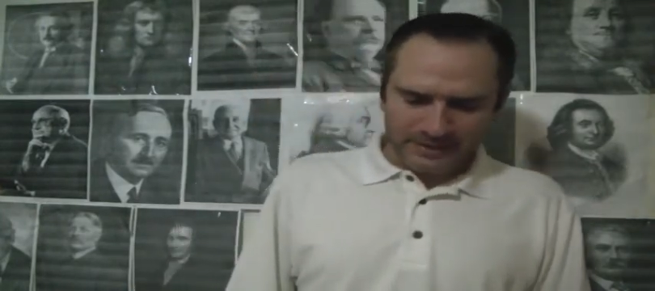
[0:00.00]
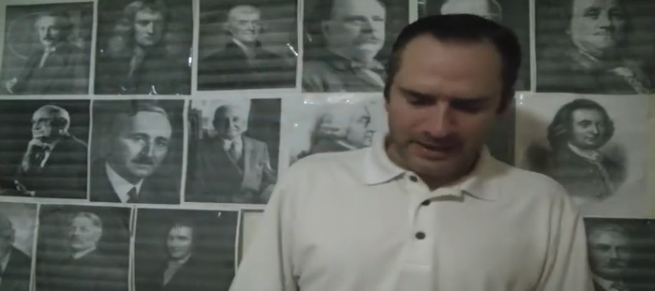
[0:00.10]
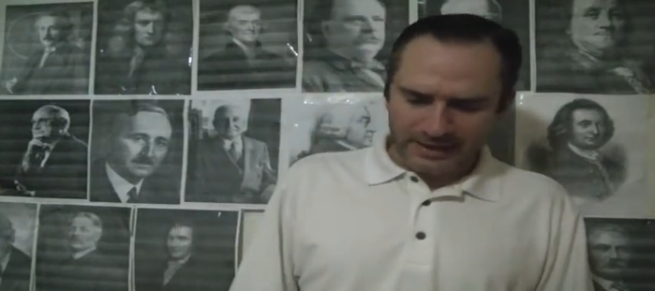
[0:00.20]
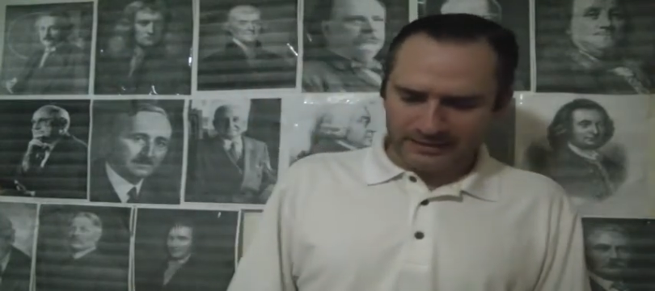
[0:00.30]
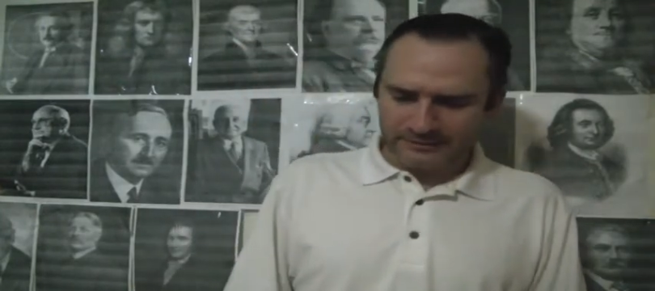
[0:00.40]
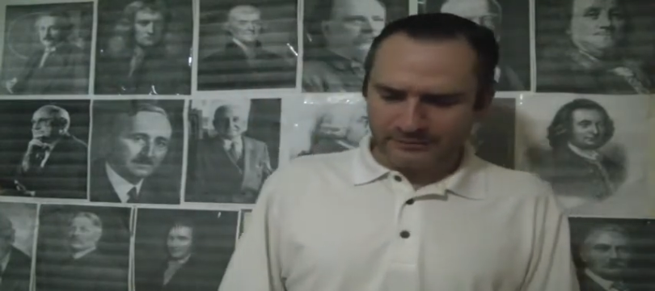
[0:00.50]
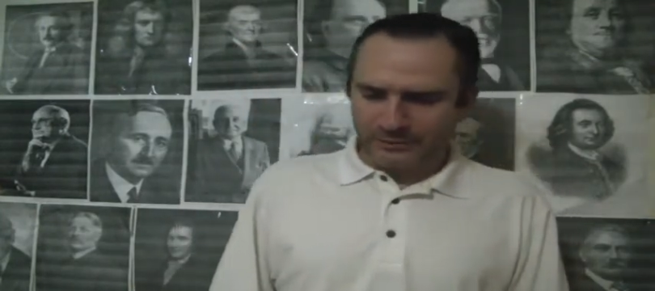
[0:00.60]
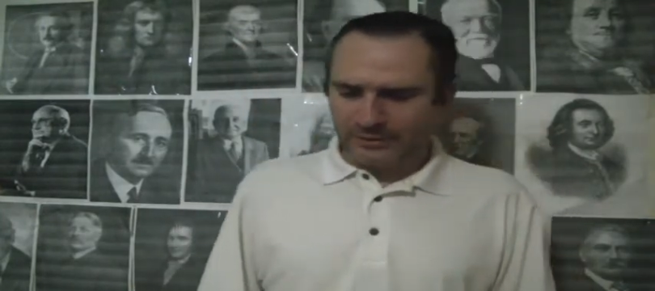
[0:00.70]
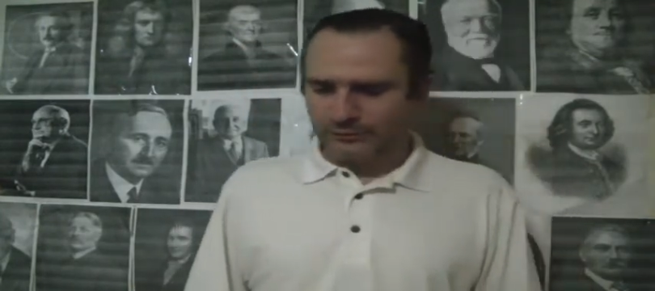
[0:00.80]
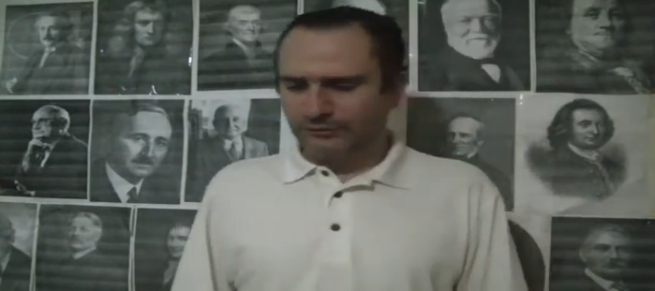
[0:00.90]
And the
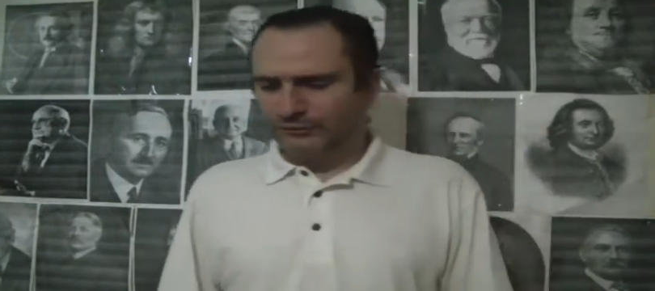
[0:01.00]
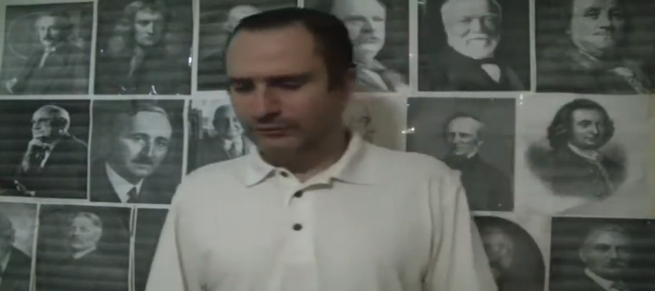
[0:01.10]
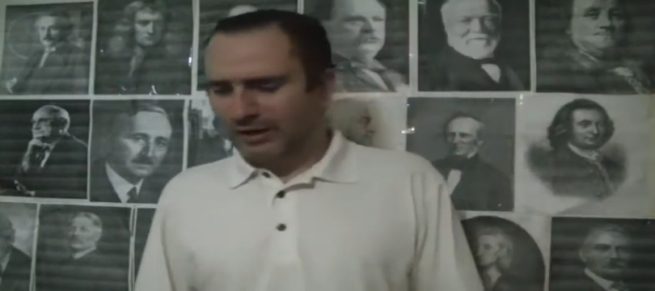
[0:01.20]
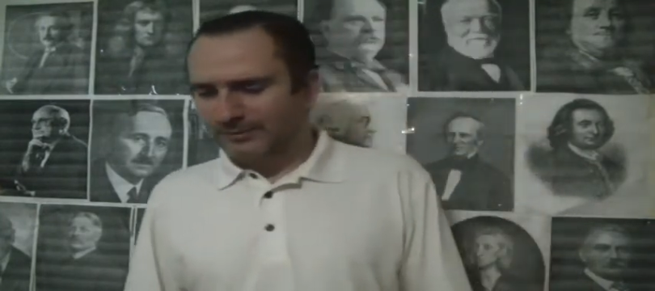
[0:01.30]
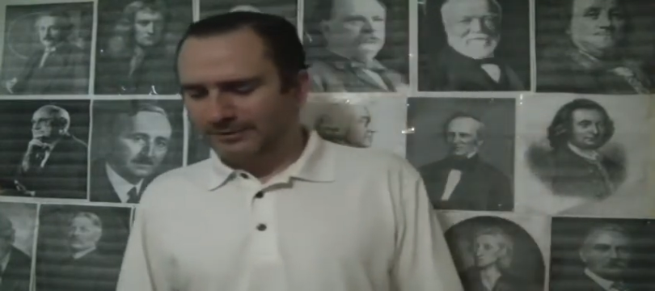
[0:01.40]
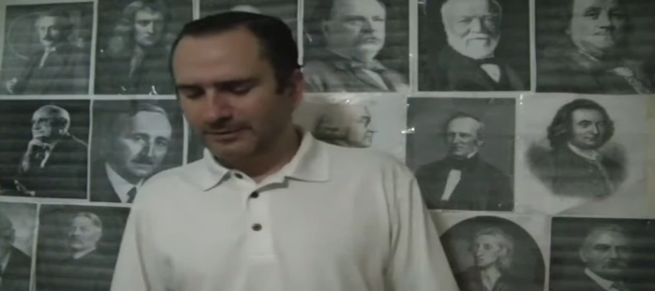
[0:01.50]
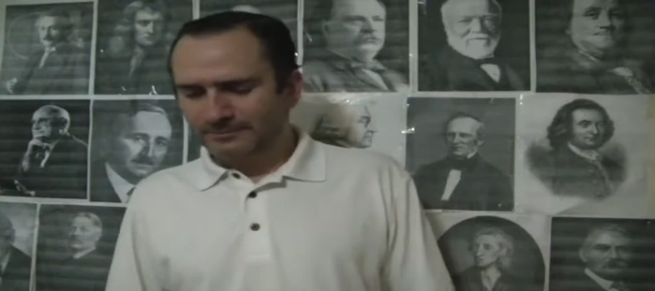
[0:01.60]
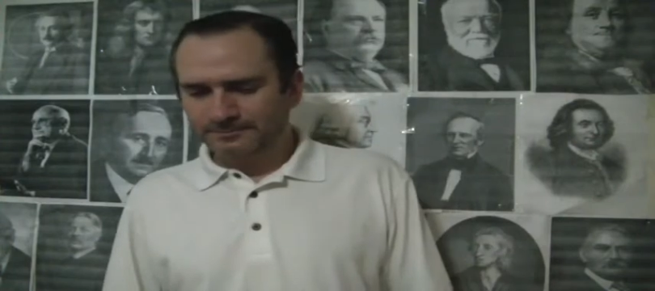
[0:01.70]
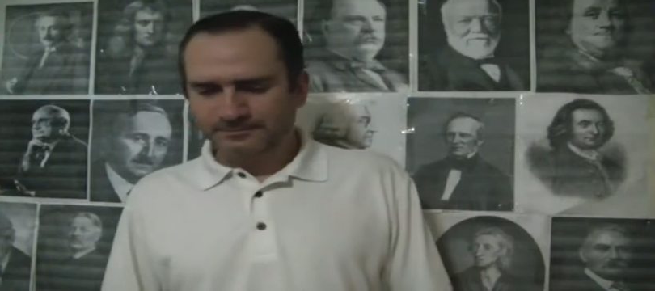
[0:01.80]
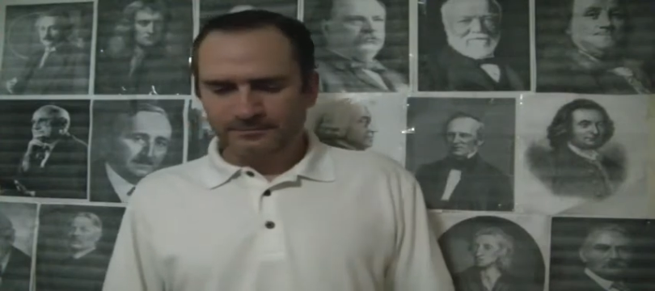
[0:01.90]
way he was describing
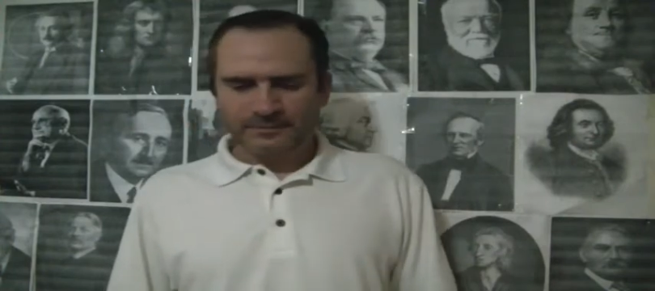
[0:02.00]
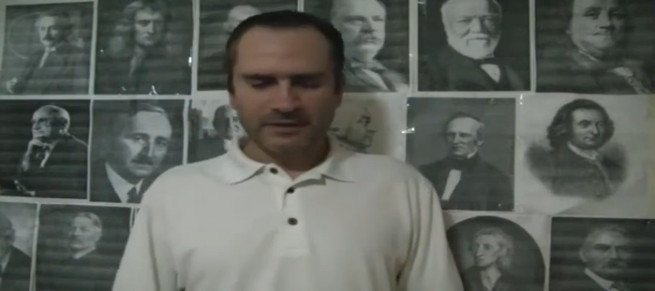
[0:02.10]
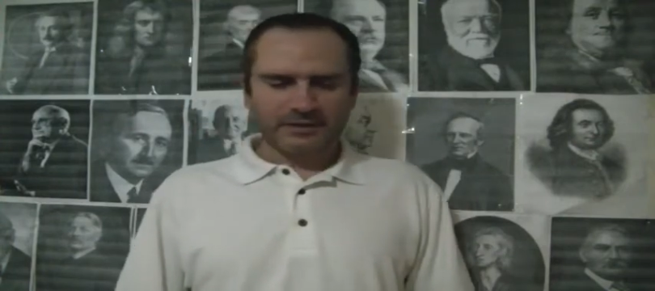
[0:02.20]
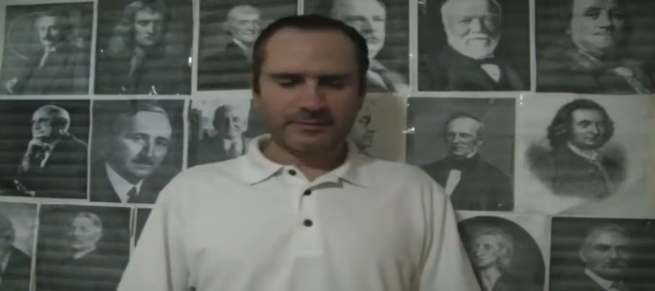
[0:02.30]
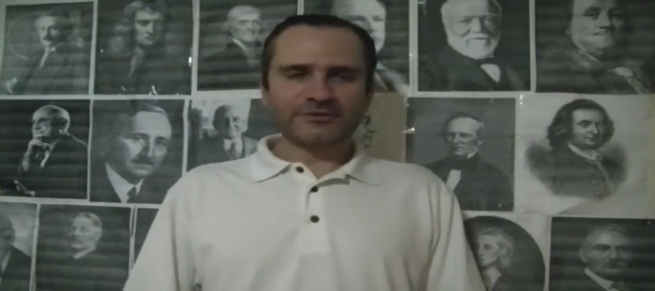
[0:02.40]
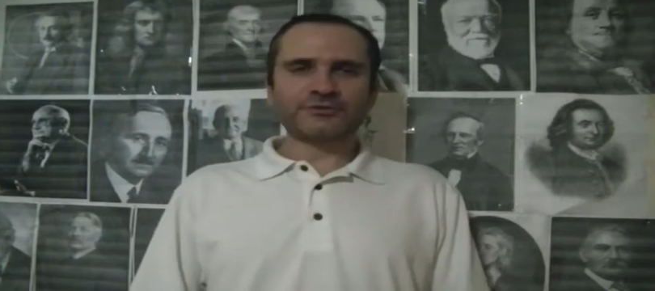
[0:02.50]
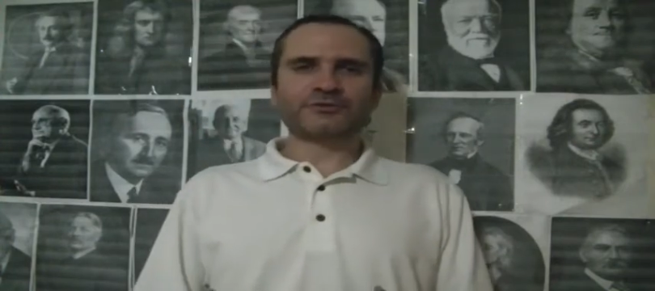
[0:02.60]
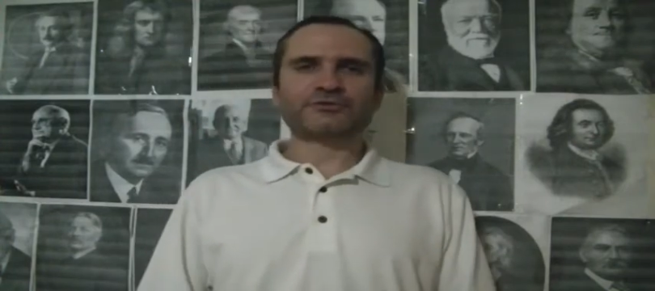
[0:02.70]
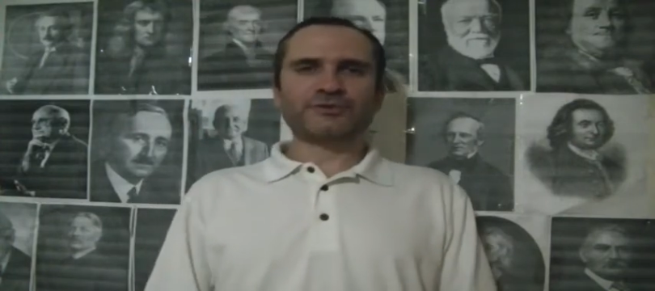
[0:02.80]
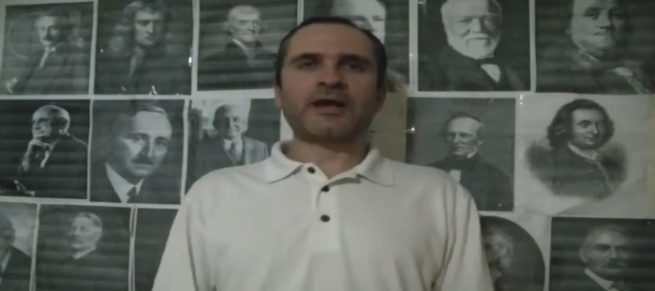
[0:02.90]
it, he mentioned a
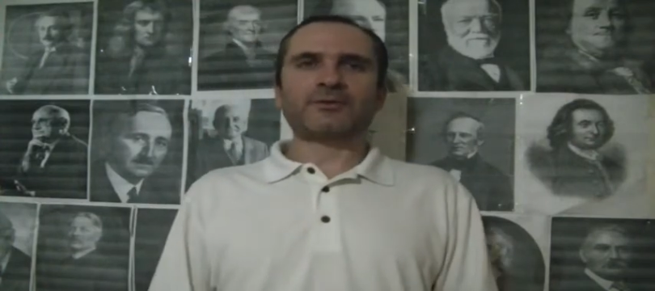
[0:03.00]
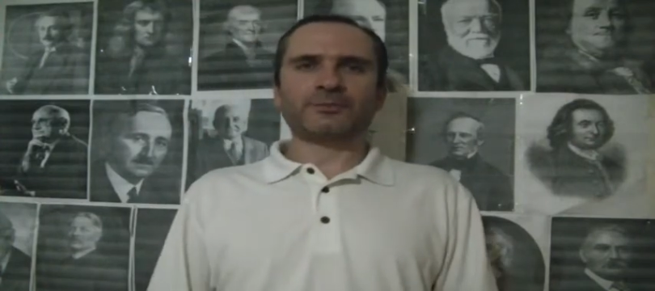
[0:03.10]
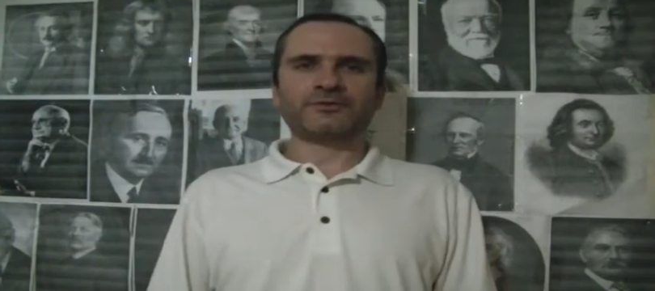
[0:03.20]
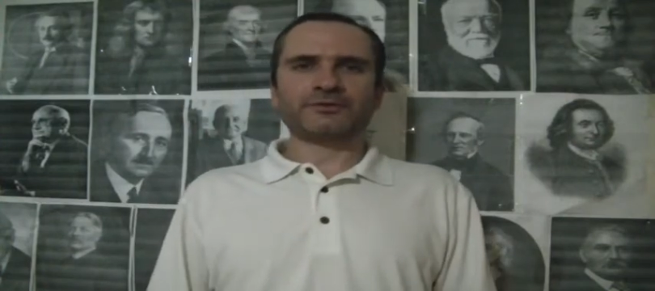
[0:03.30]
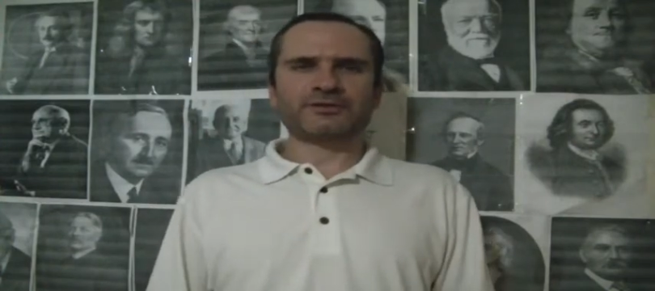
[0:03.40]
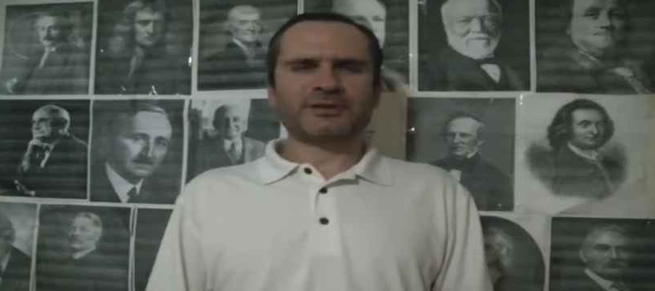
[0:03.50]
straddle position.